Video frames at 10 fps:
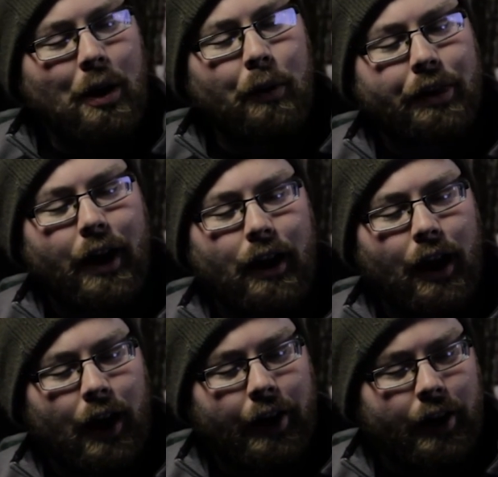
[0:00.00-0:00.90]
With
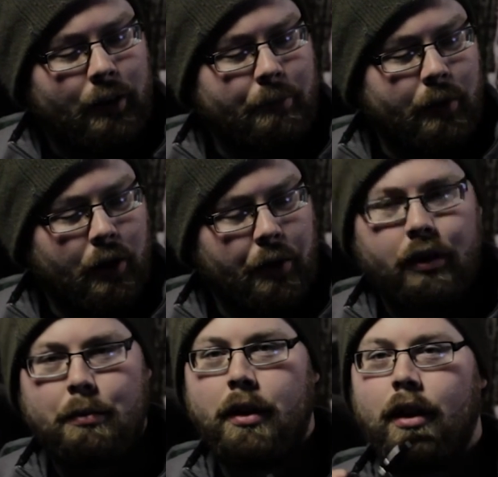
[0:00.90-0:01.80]
that, I am
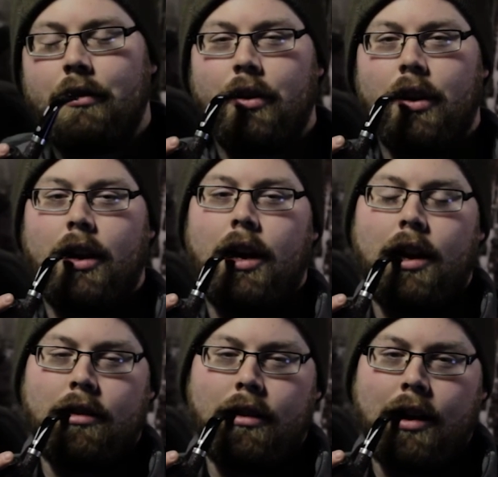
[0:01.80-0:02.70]
going to be done for the night,
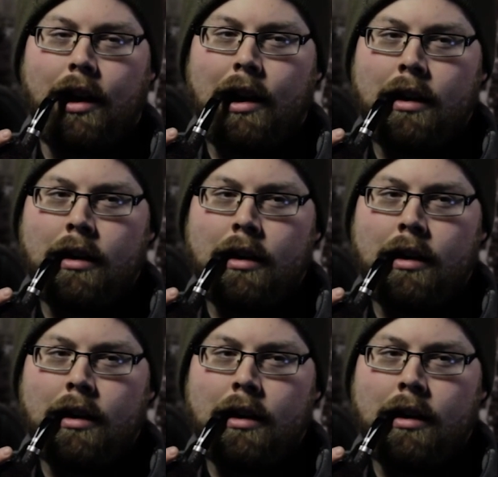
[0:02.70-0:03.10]
I think.